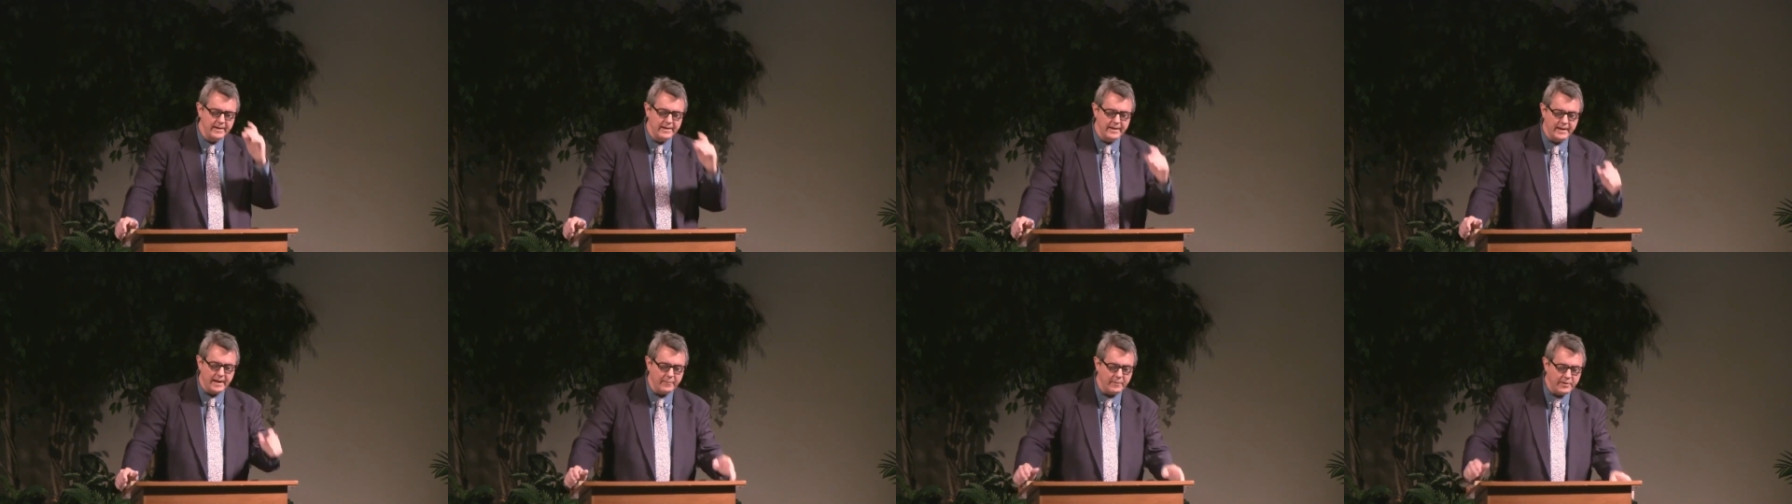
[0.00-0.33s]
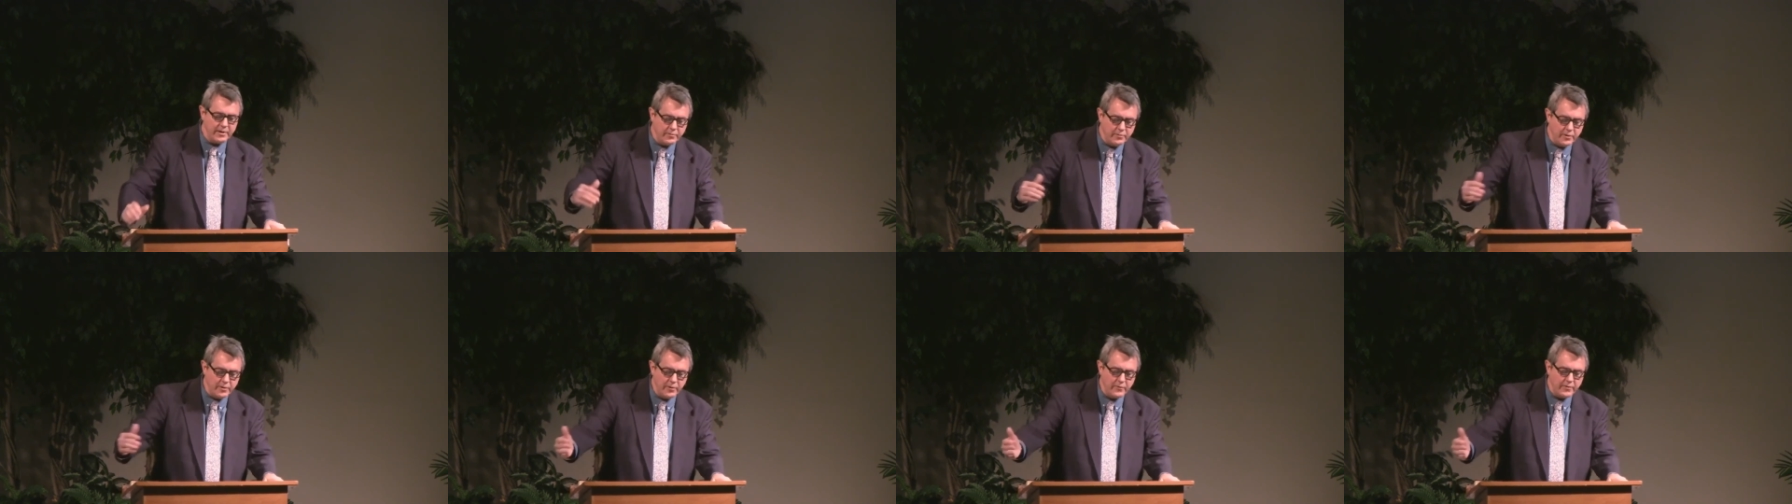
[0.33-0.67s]
And when
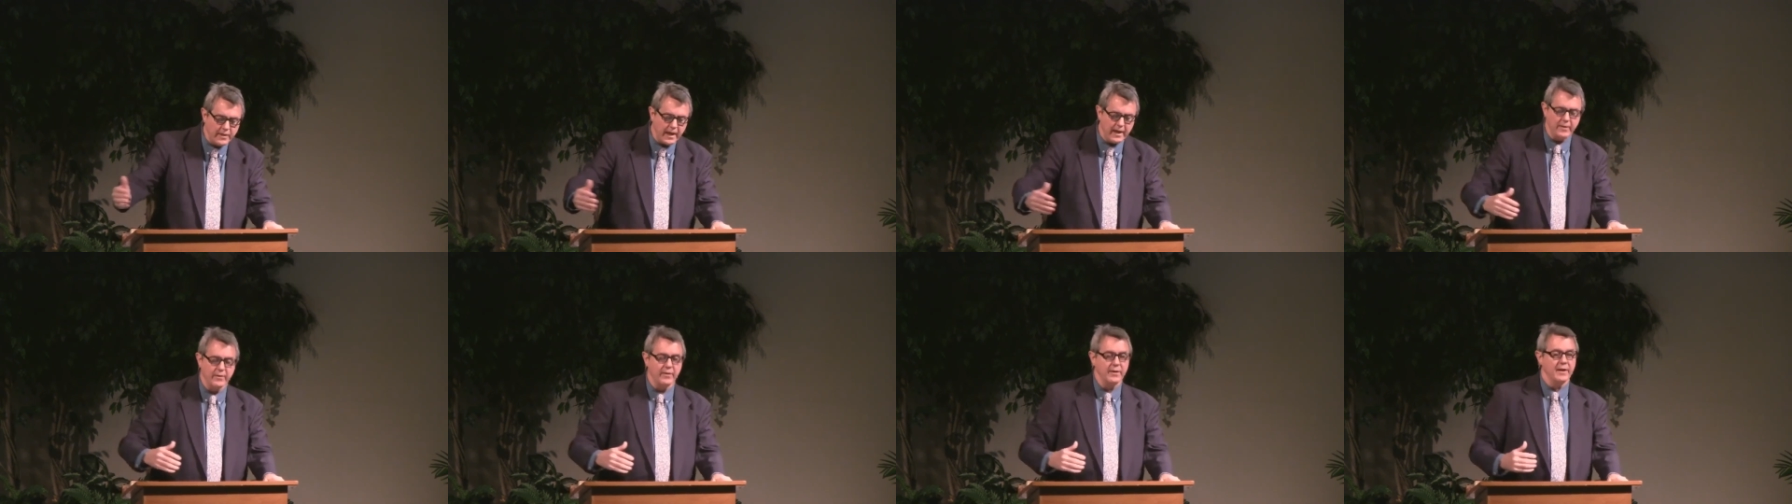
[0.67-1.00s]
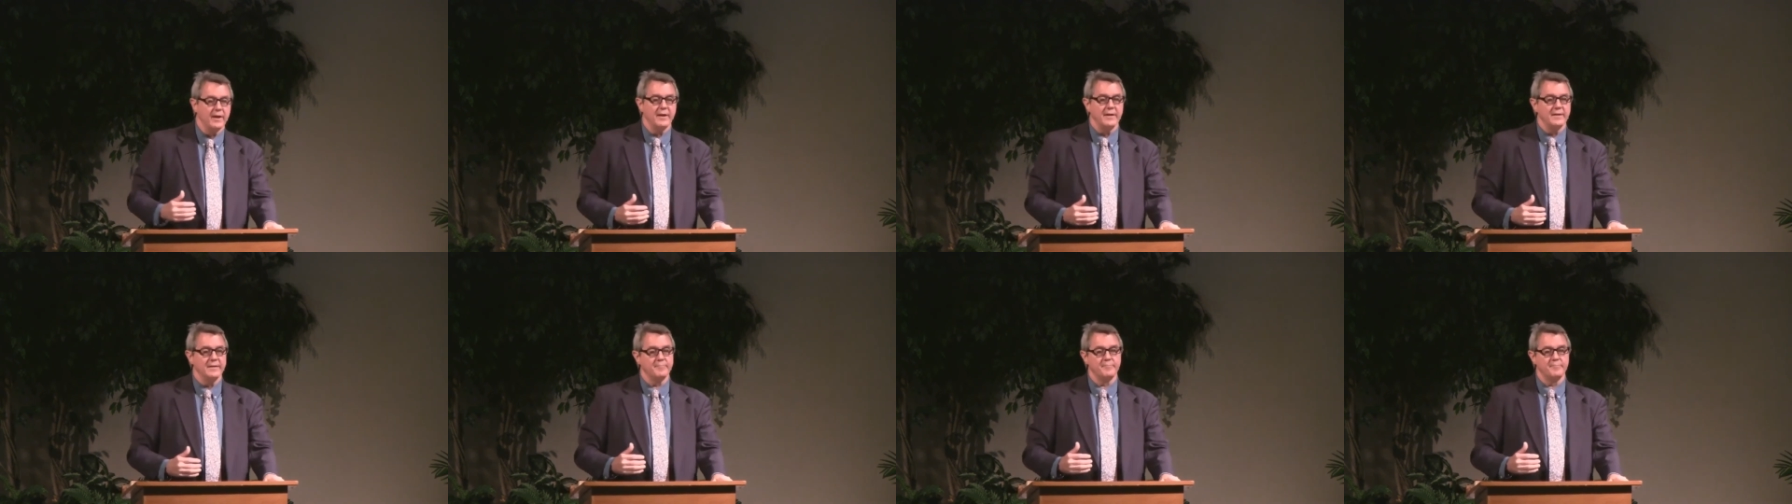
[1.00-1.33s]
you do that,
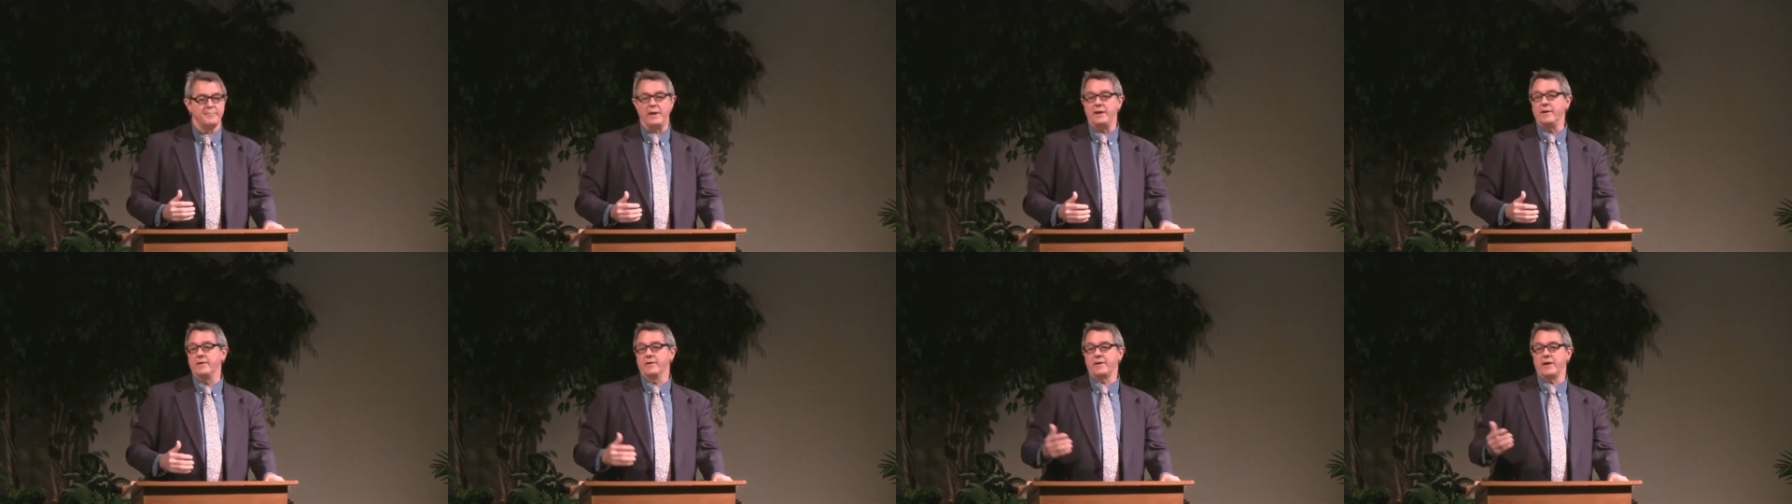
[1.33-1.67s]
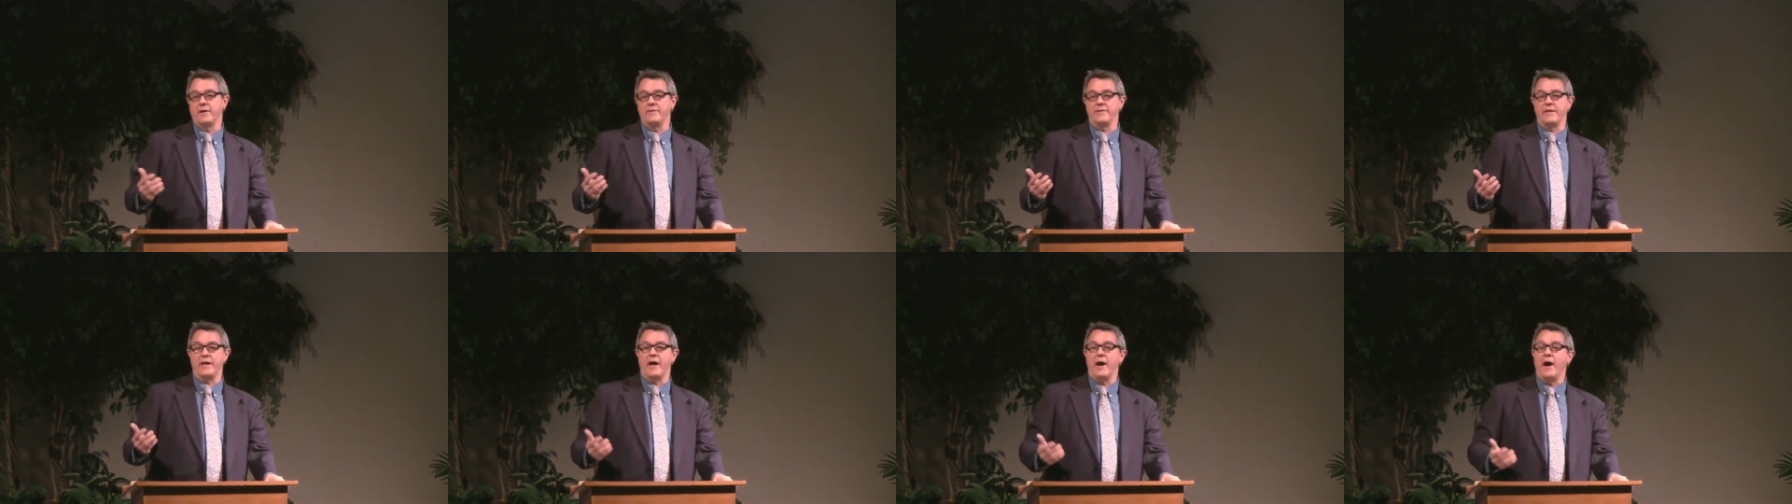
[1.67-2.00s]
Peter
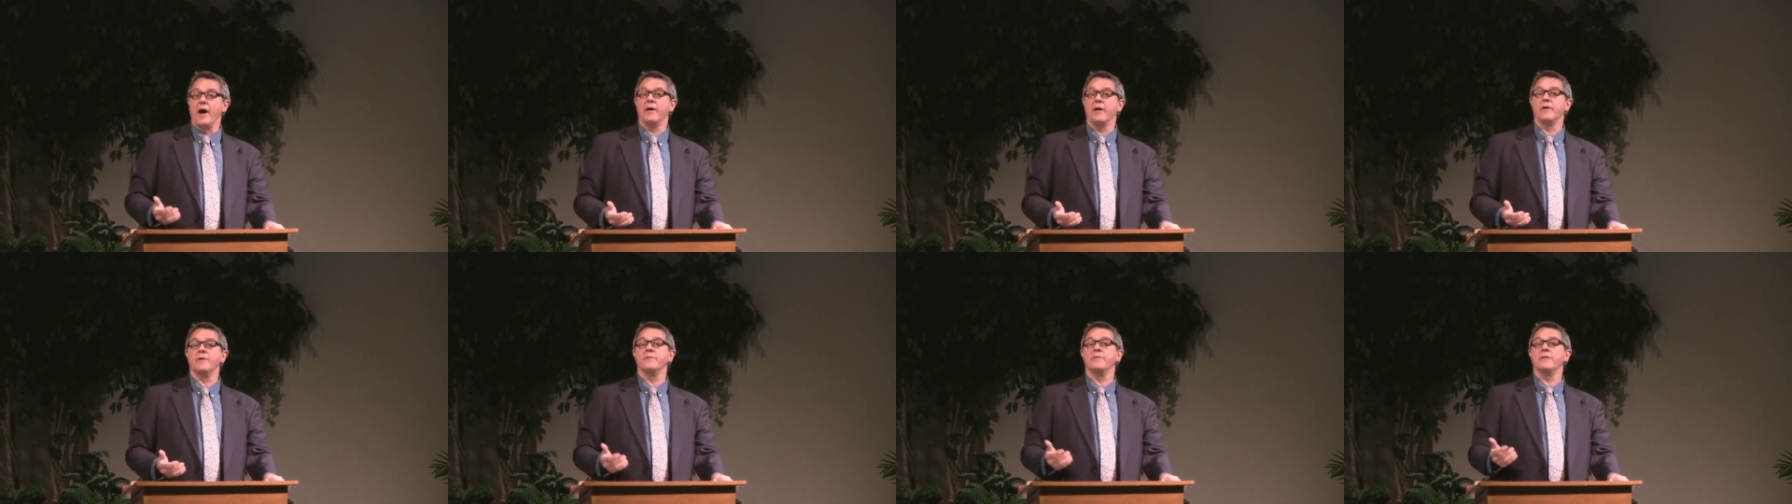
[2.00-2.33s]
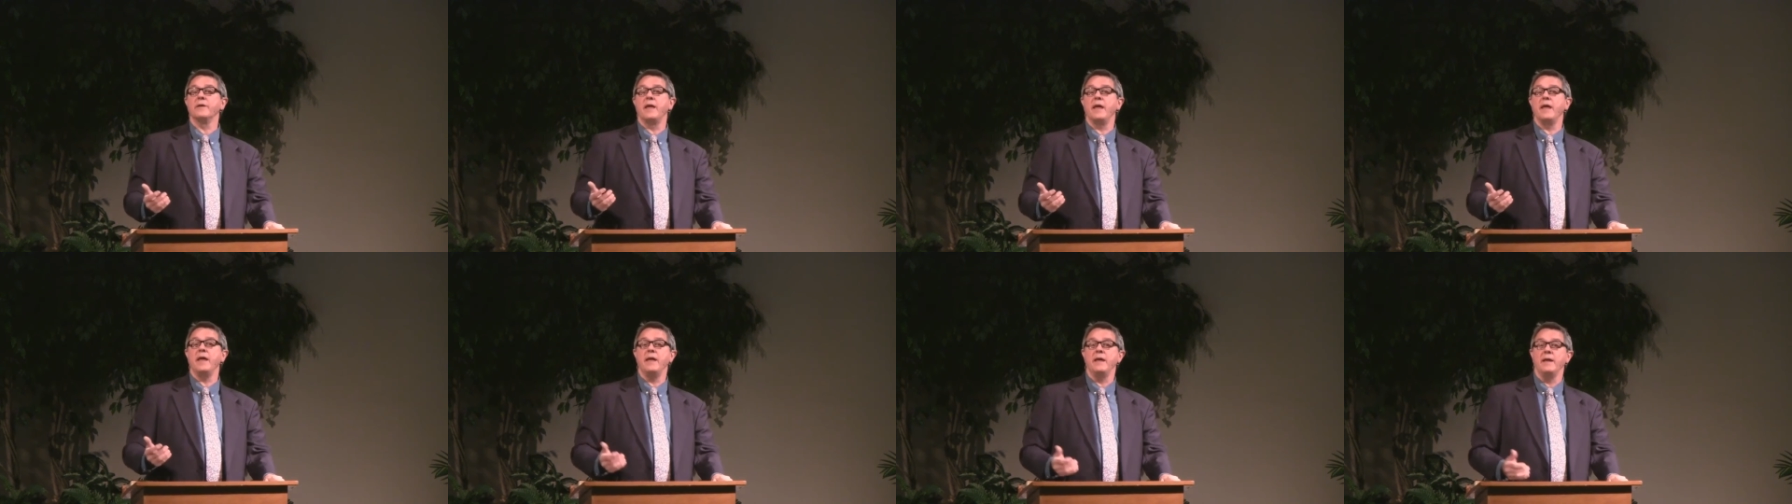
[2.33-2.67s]
called that honor the
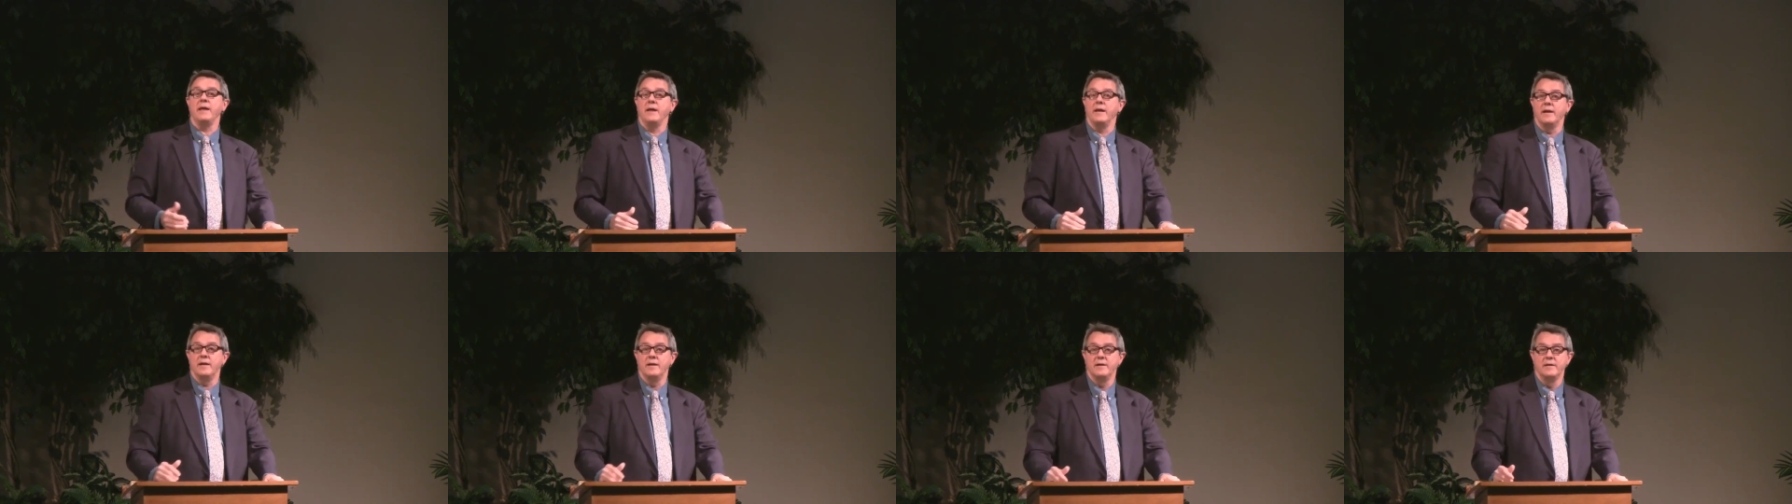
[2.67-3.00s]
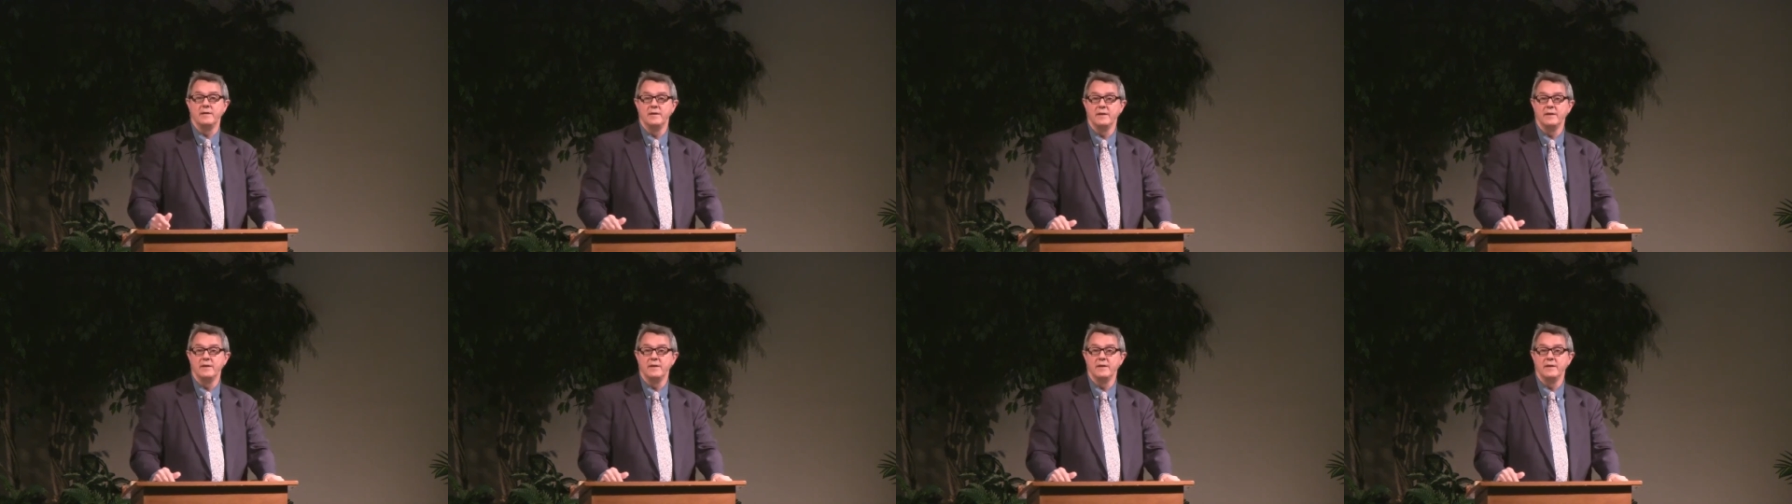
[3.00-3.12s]
king.